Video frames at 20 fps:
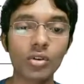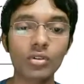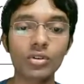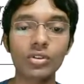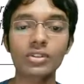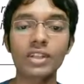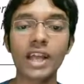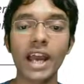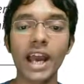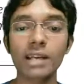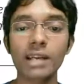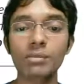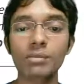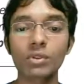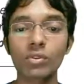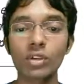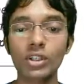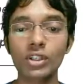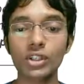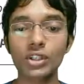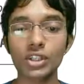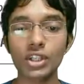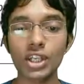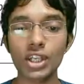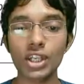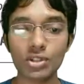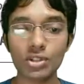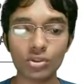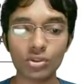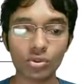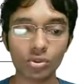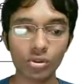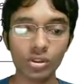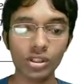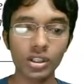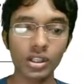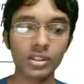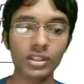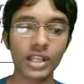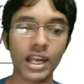the admin will create a role
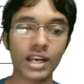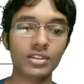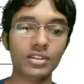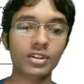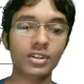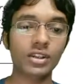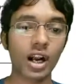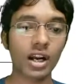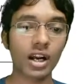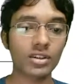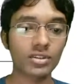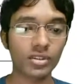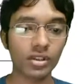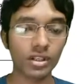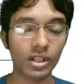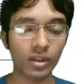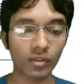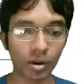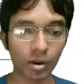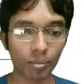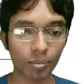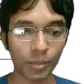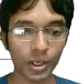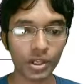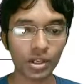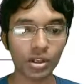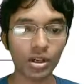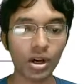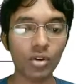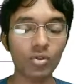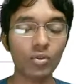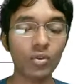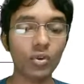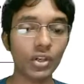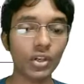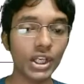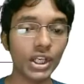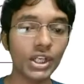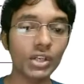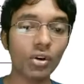that grants the development account
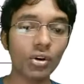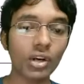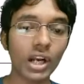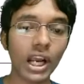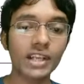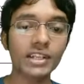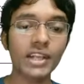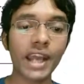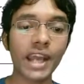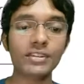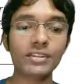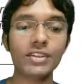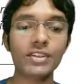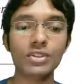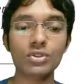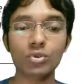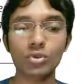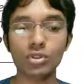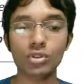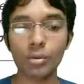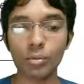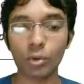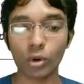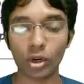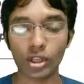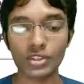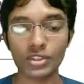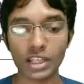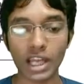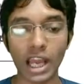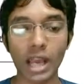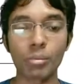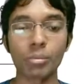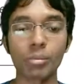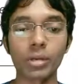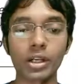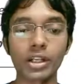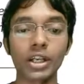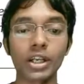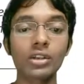read or write access to the production app
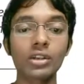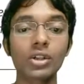bucket.